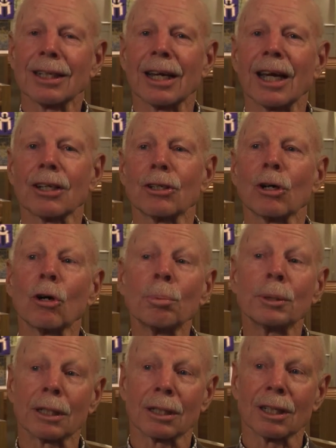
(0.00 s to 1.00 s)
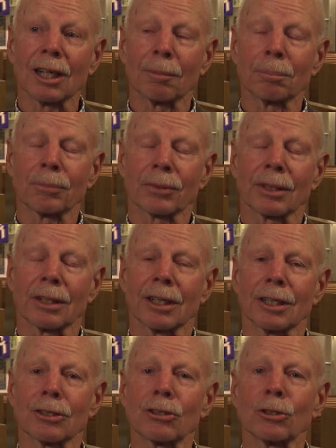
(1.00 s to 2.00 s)
and to open it up
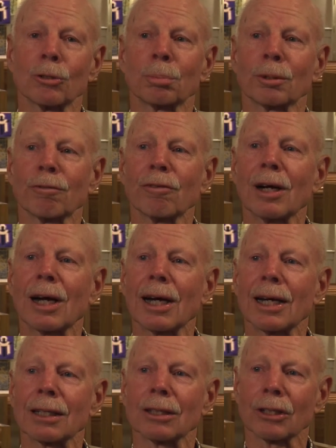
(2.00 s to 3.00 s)
and to provide